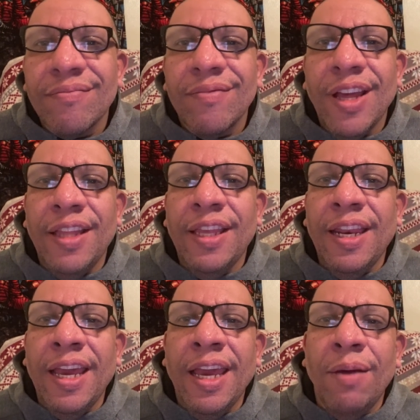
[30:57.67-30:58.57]
And then
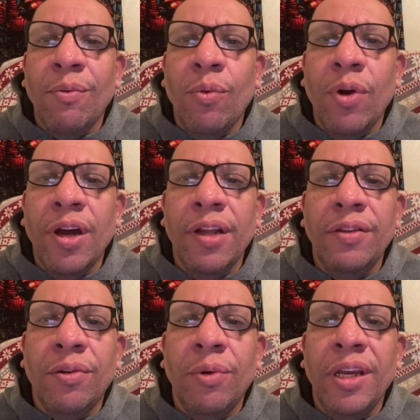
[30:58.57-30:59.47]
I had one
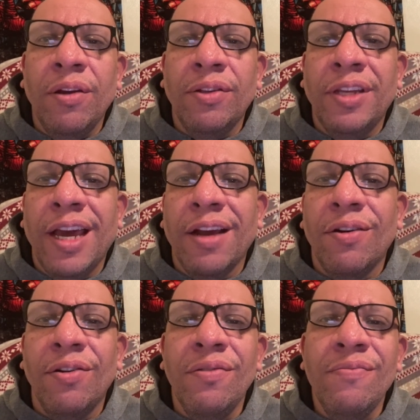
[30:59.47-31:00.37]
Dorito taco,